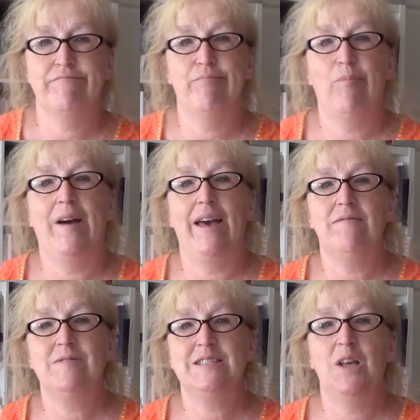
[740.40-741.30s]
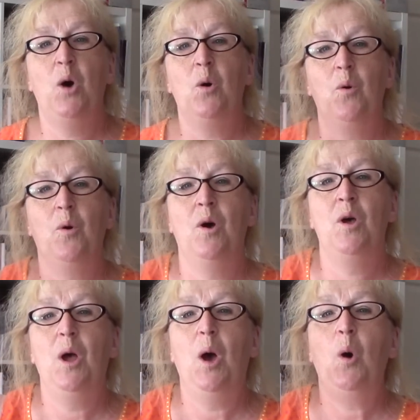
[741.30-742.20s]
Whatevs.
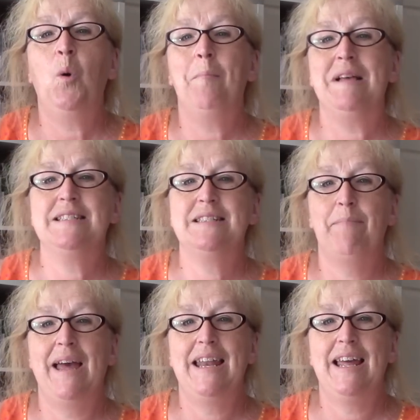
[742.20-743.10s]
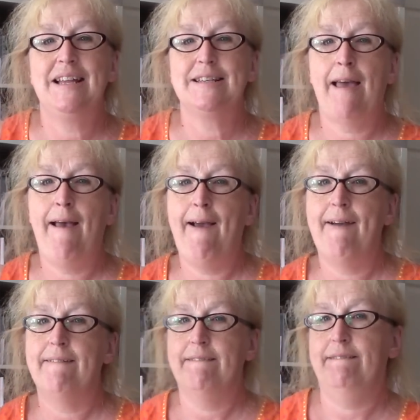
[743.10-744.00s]
Oh, Mr. Bennett.
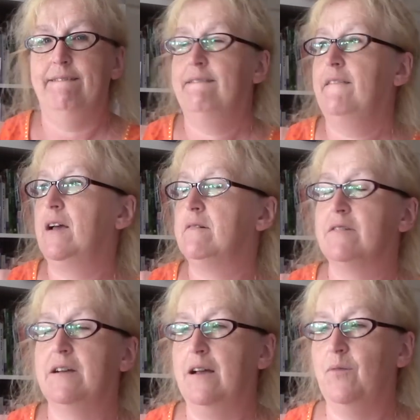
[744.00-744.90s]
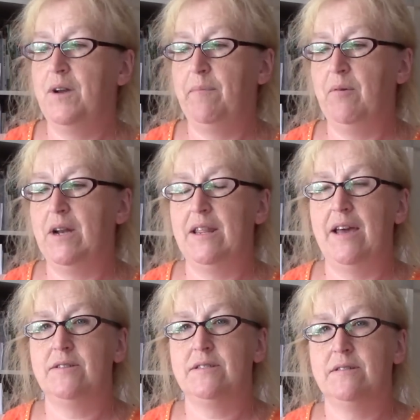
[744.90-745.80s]
Oh, I want to be one of
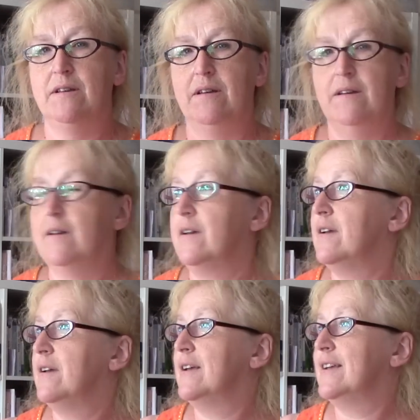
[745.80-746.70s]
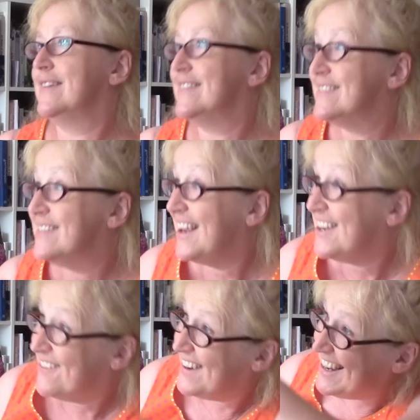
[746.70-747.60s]
those
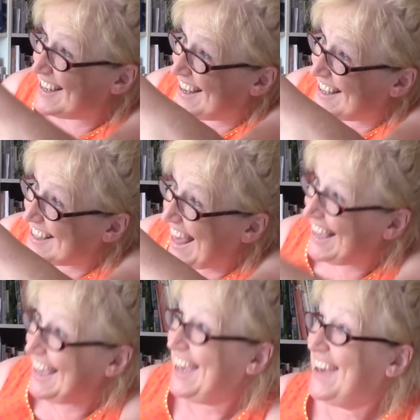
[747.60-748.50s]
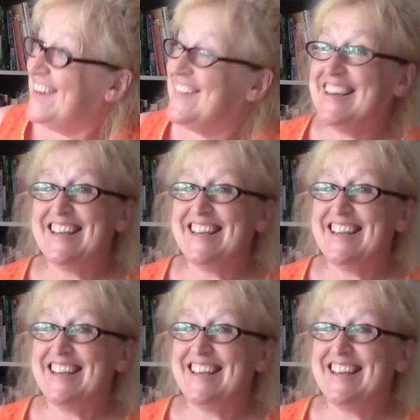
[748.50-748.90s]
senoritas. Thank you.